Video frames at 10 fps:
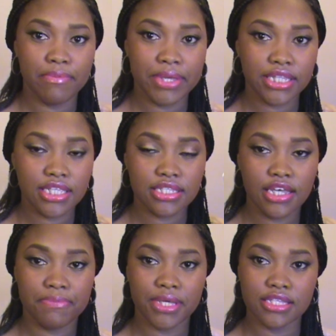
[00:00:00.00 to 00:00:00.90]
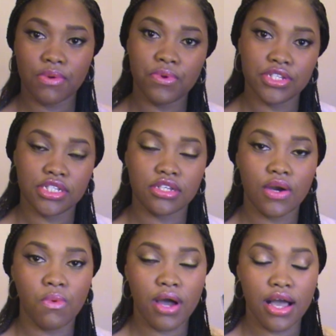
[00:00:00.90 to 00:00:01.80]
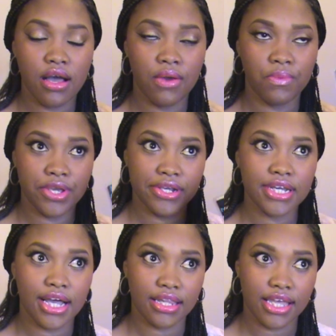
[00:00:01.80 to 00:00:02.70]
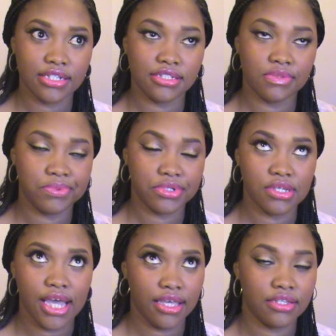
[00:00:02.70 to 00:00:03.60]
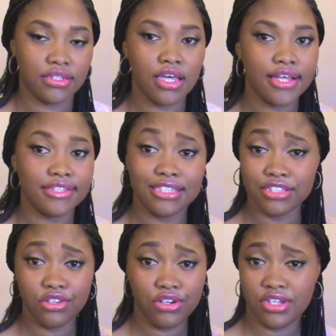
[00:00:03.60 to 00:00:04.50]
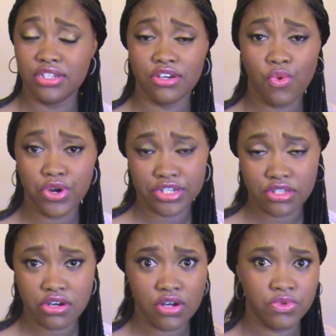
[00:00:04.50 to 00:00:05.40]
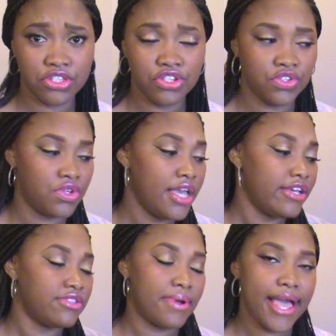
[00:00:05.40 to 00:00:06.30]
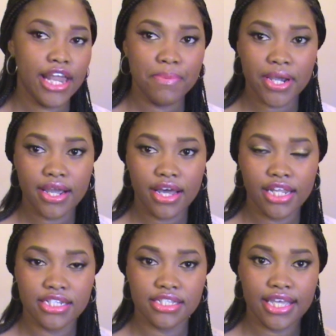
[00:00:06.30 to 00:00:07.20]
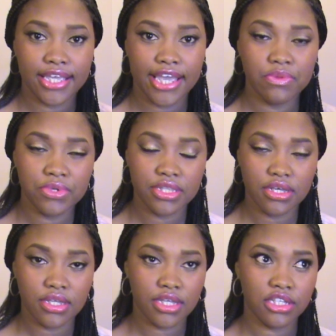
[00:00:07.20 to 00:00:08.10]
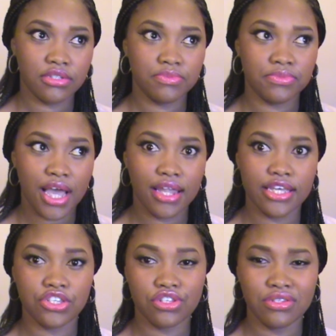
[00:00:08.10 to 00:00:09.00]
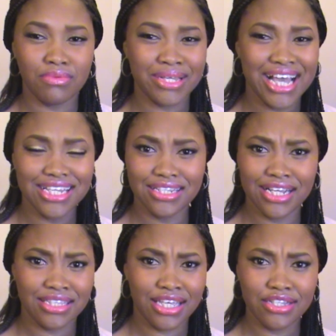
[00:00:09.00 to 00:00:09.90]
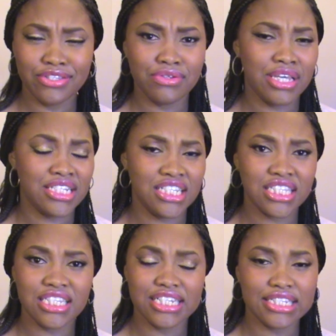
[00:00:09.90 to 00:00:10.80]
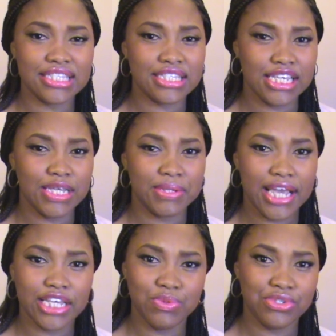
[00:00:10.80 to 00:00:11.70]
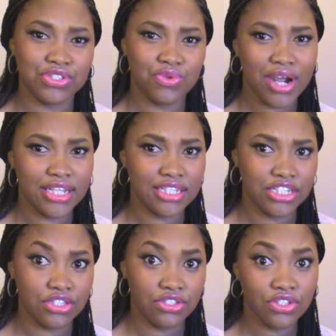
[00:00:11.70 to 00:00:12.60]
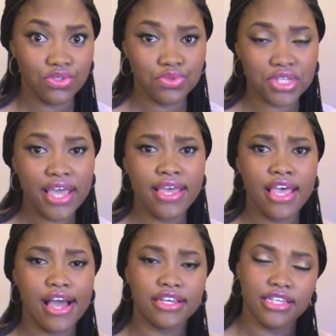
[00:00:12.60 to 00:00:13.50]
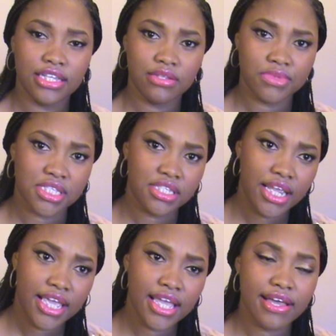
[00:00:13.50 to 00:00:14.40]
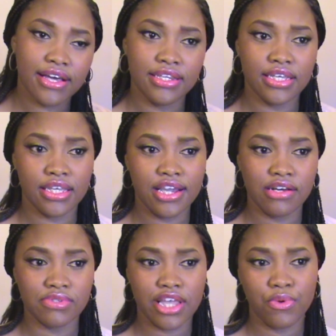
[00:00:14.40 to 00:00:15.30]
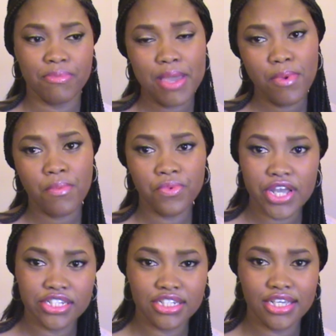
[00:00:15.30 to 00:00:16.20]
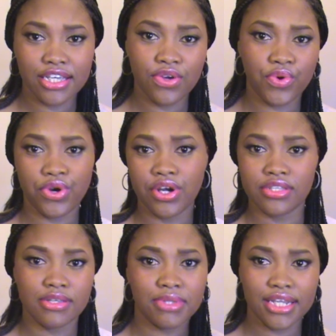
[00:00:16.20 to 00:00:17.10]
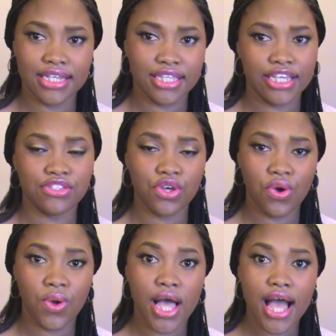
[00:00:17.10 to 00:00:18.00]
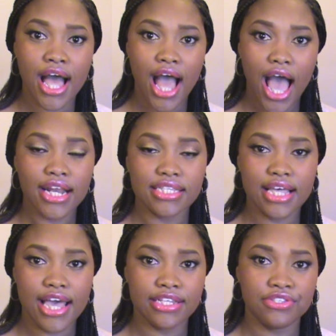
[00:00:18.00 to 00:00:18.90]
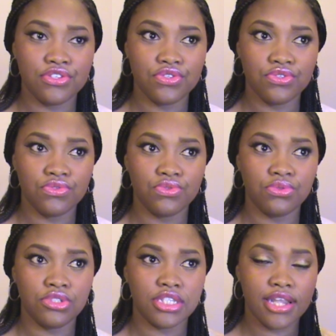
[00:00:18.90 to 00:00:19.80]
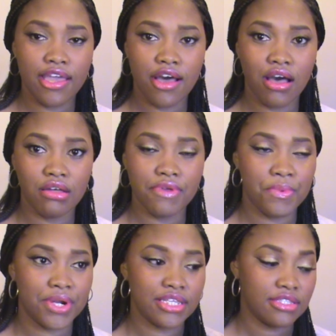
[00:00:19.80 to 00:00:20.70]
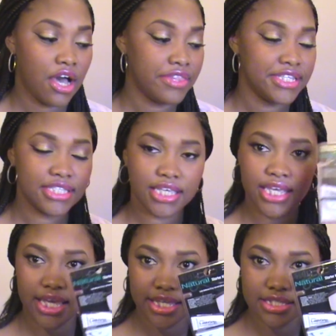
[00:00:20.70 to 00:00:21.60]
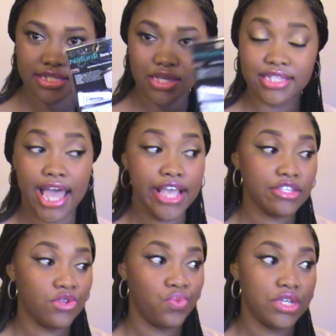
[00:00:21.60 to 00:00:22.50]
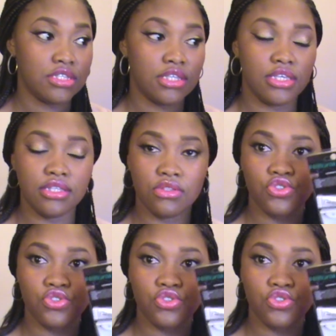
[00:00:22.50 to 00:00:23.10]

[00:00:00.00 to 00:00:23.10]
I picked this up because I wanted to start wearing eyelashes, but hey. This girl didn't know where to start, what to do. So I had a pair of eyelashes that came with eyelash glue, but I didn't like that glue. It just didn't seem like it was the right thing to use. I couldn't get them to stick. I was like, well, maybe I'm rushing or something like that. So I decided to just lay off. And when I saw this kit, because I actually went to